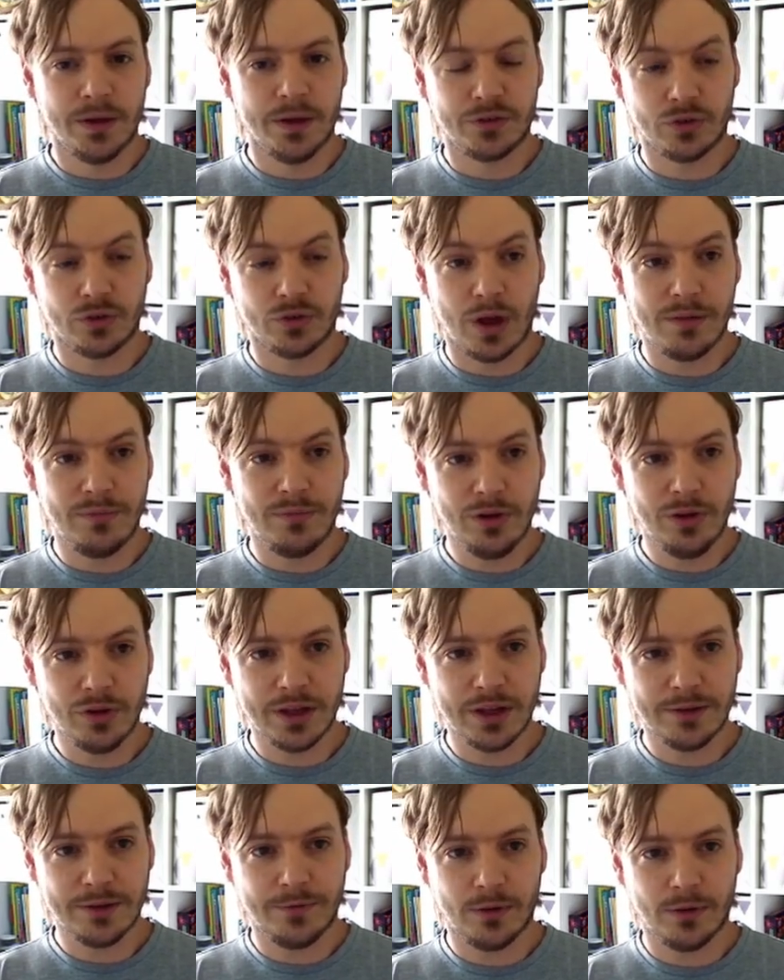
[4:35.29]
So I'm
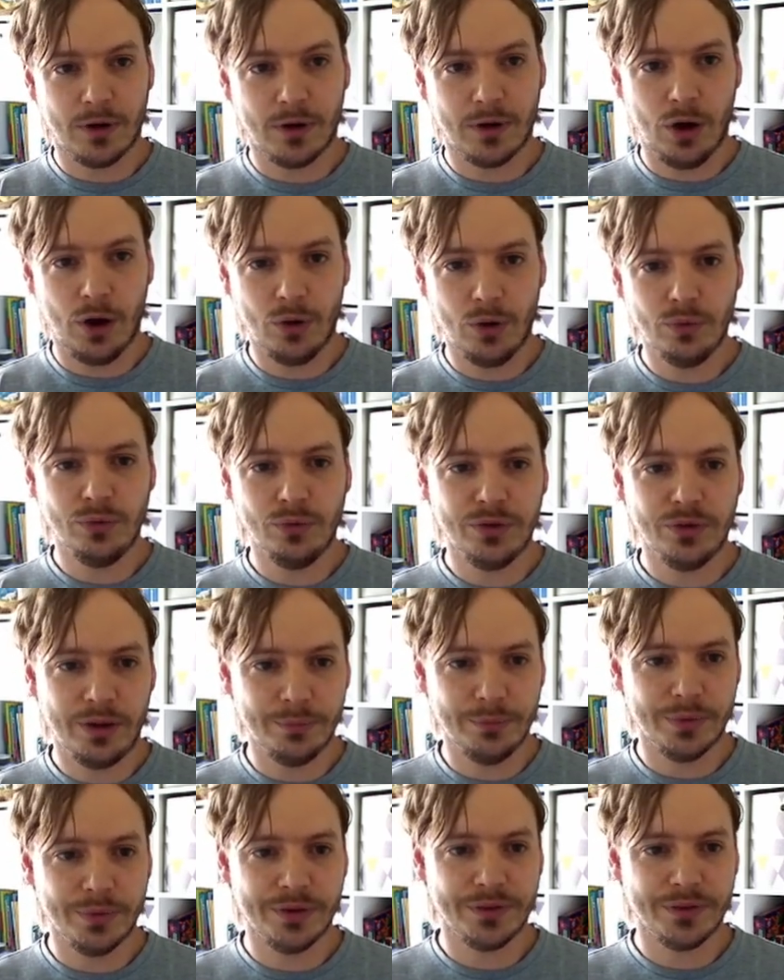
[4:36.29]
looking for whole
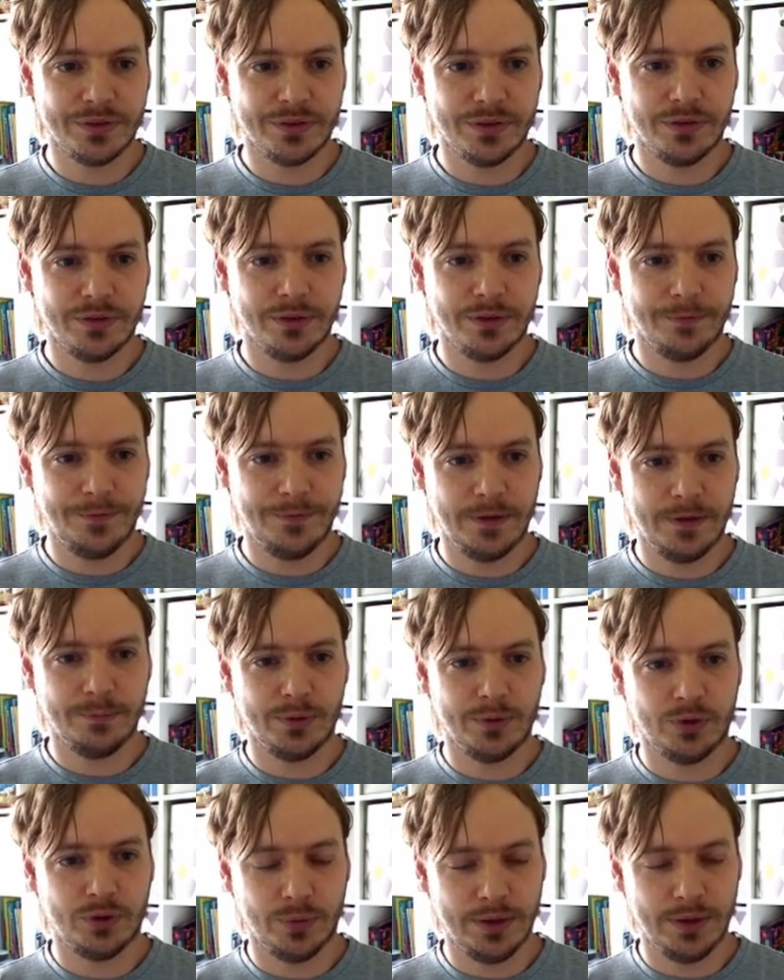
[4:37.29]
numbers that fit
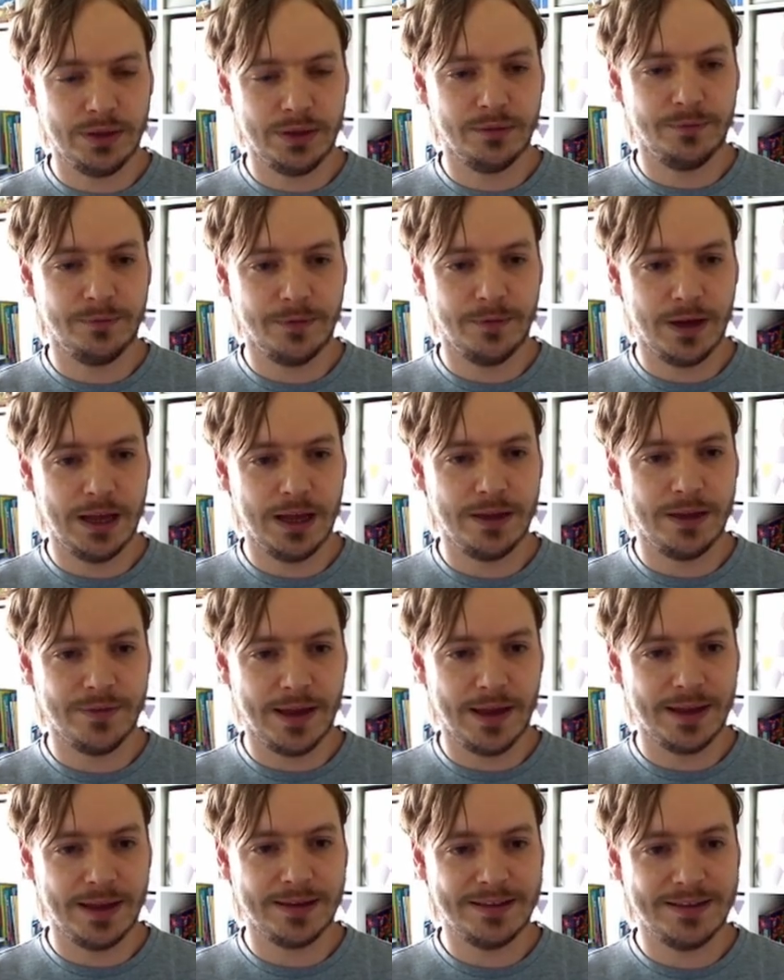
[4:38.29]
between 5
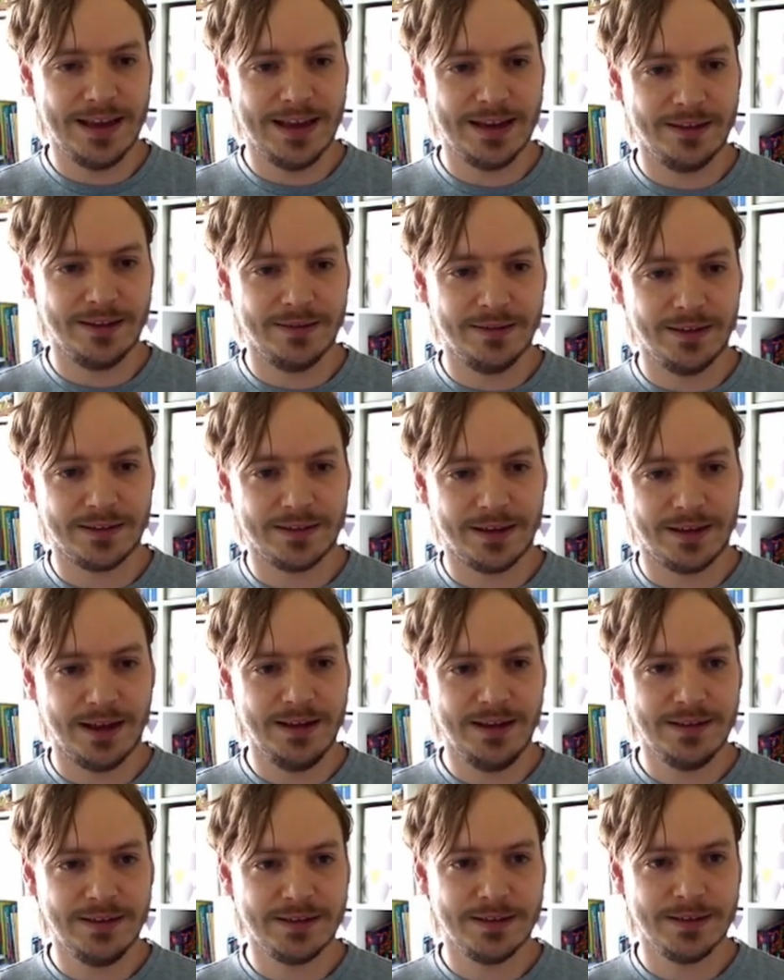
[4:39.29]
and 10 in this
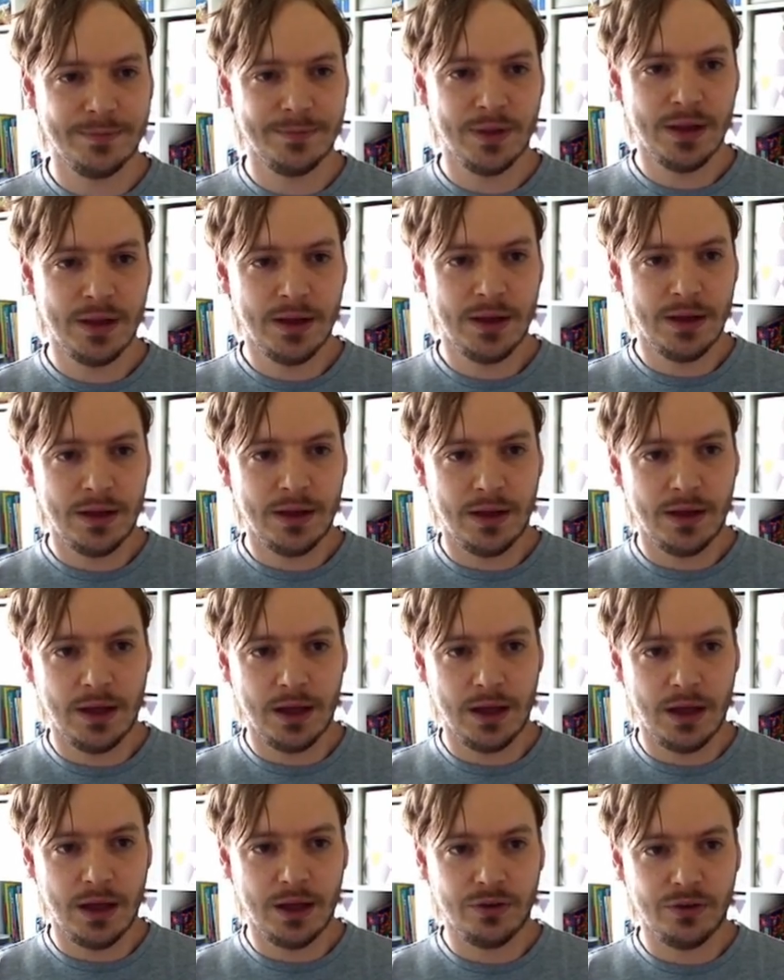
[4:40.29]
case.
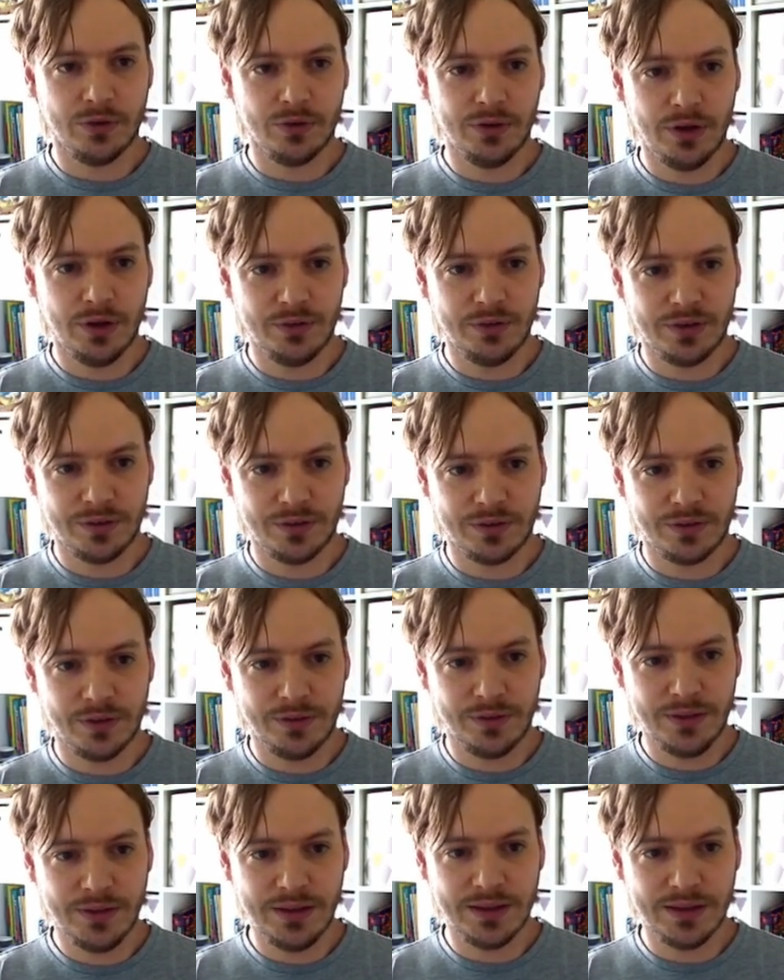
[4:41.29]
And you'll notice
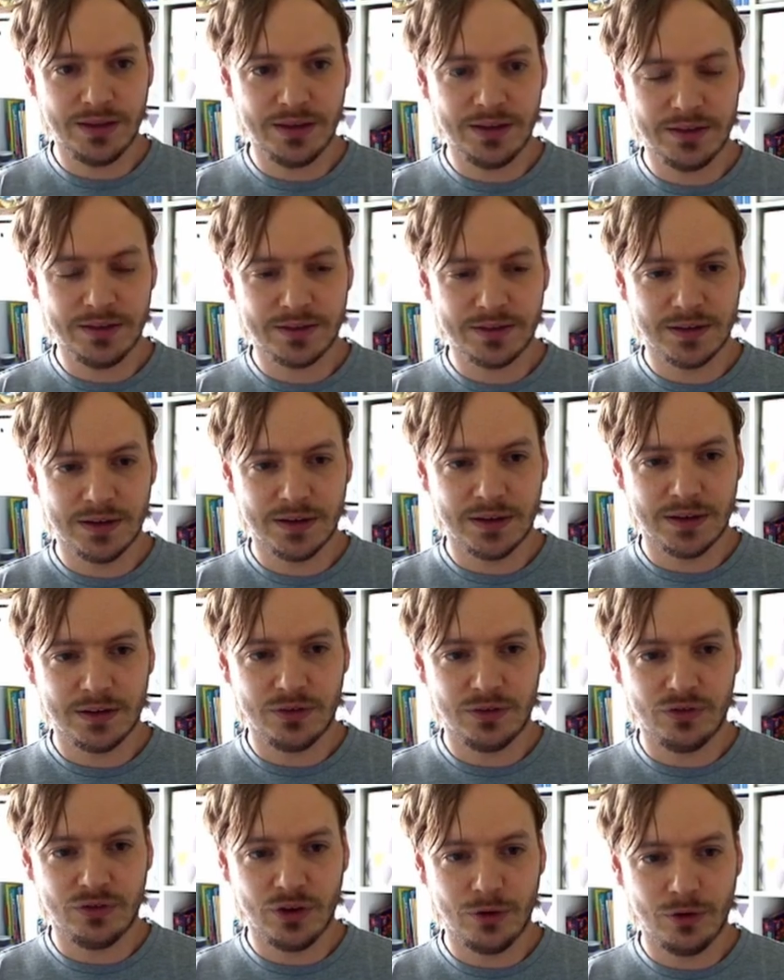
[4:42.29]
that these
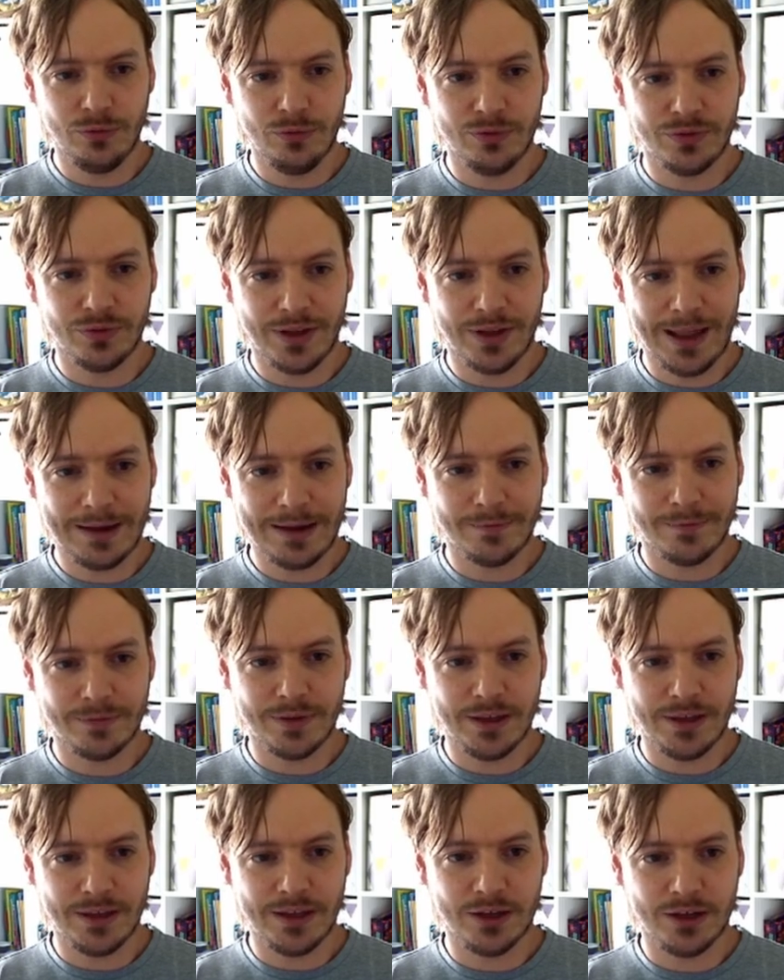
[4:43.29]
don't have
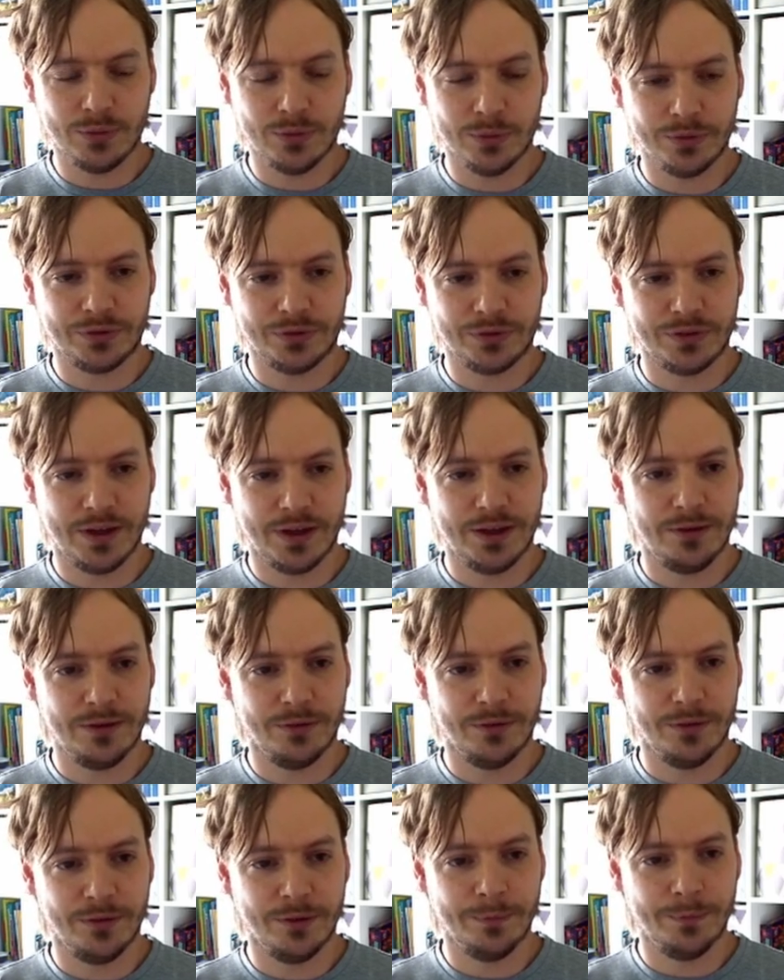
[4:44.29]
the equals sign
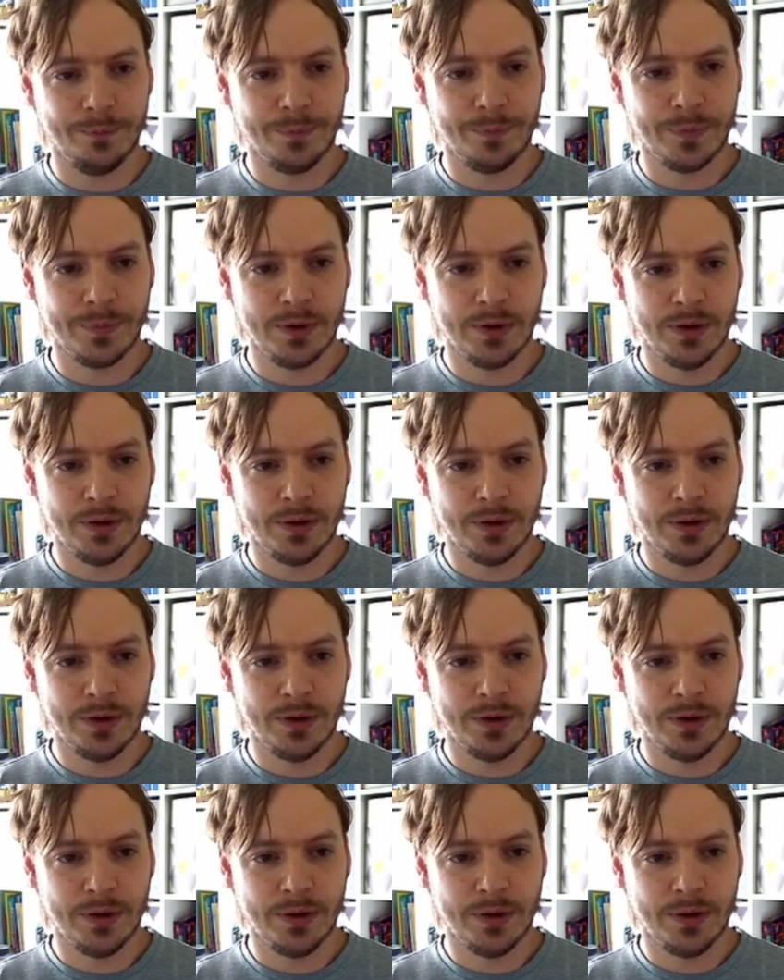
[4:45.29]
on them.